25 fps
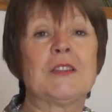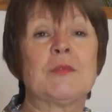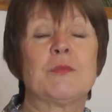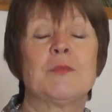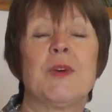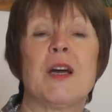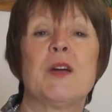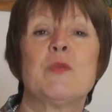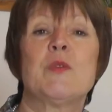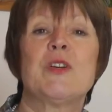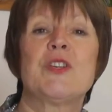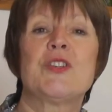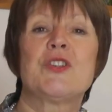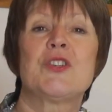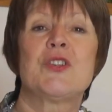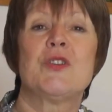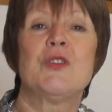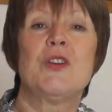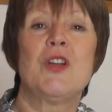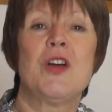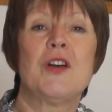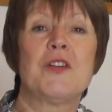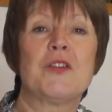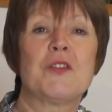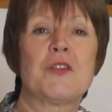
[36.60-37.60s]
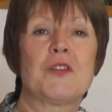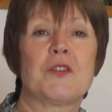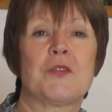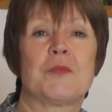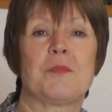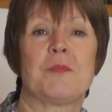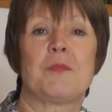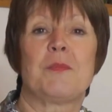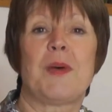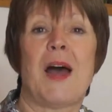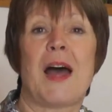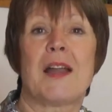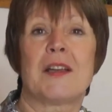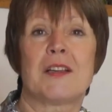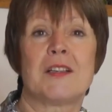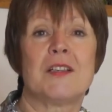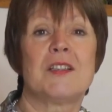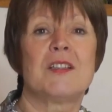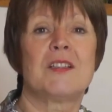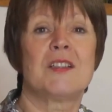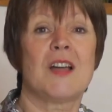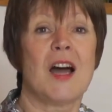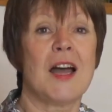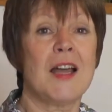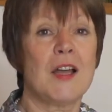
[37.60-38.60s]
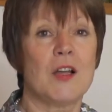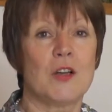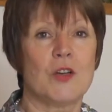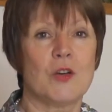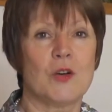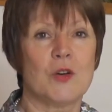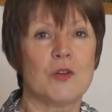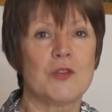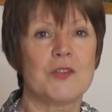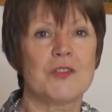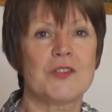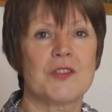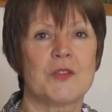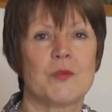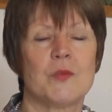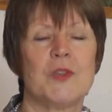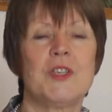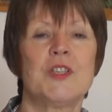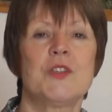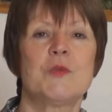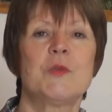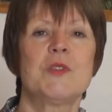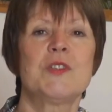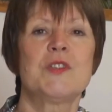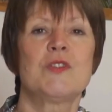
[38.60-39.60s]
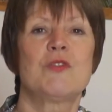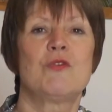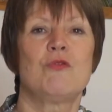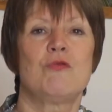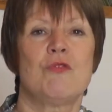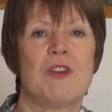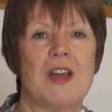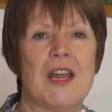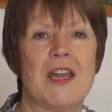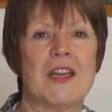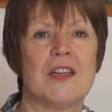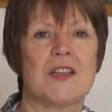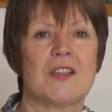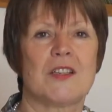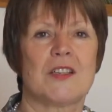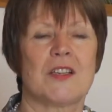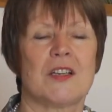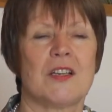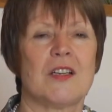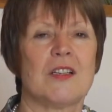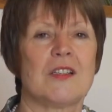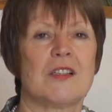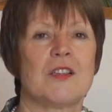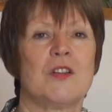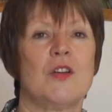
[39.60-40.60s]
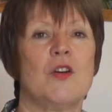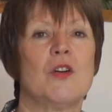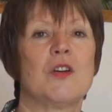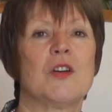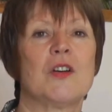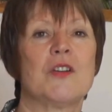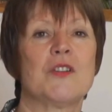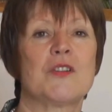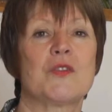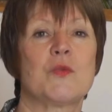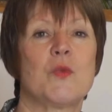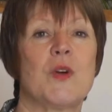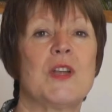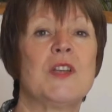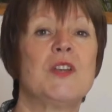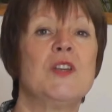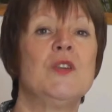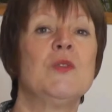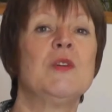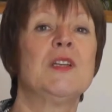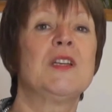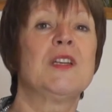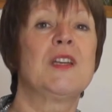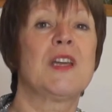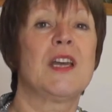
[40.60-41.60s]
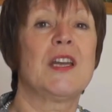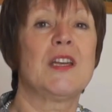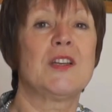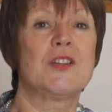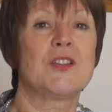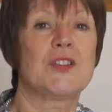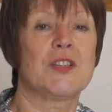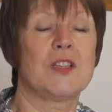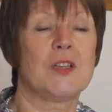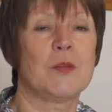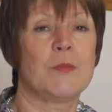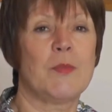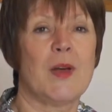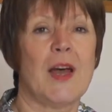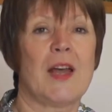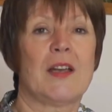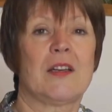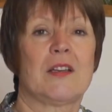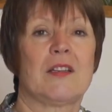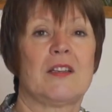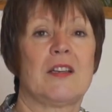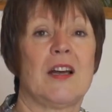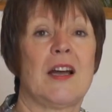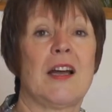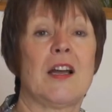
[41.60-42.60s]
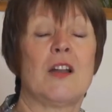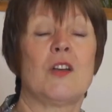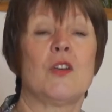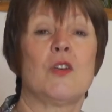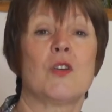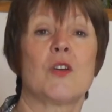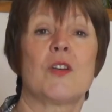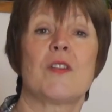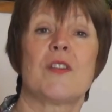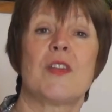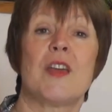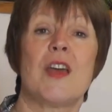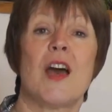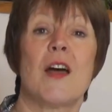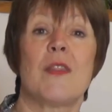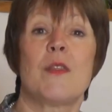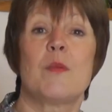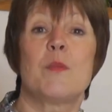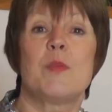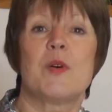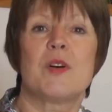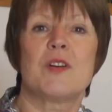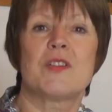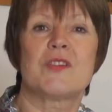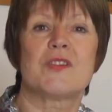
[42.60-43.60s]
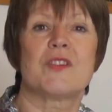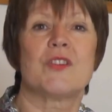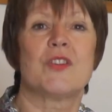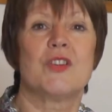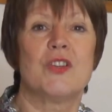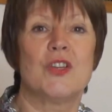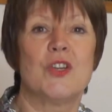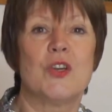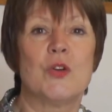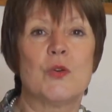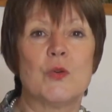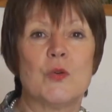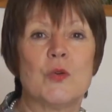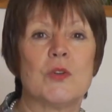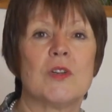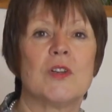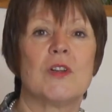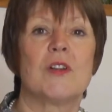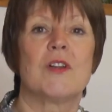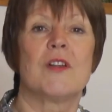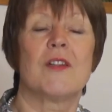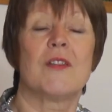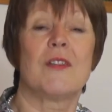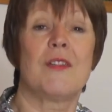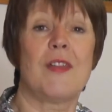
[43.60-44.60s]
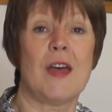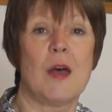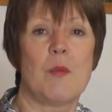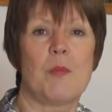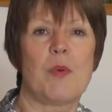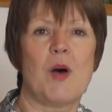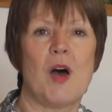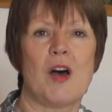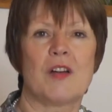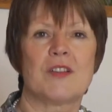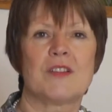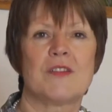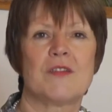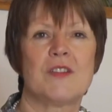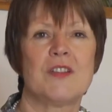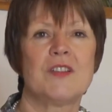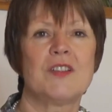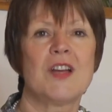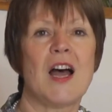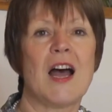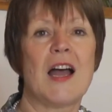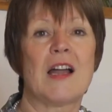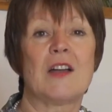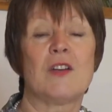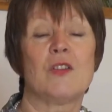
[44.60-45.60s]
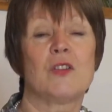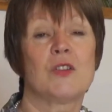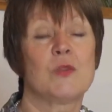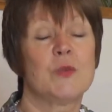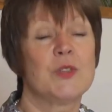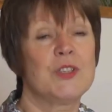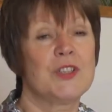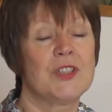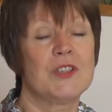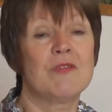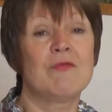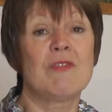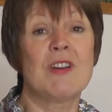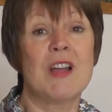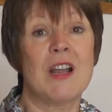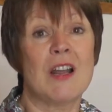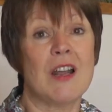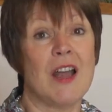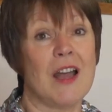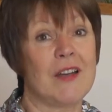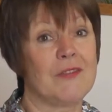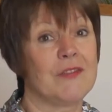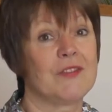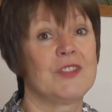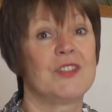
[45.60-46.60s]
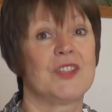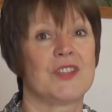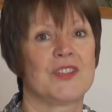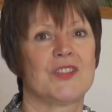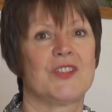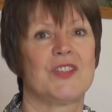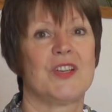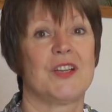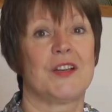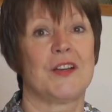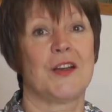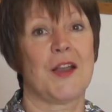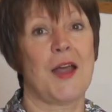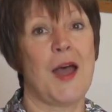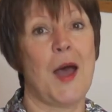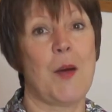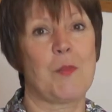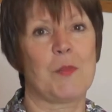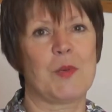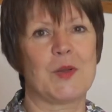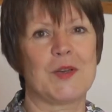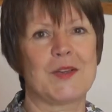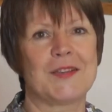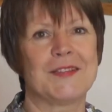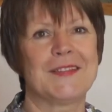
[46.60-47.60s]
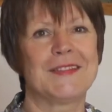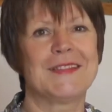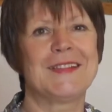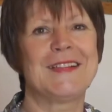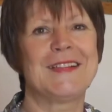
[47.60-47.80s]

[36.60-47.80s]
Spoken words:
by which you learned pattern dialogues, which was great as long as when you engaged in a pattern dialogue, the other person knew their part of the dialogue, which in real life just didn't happen.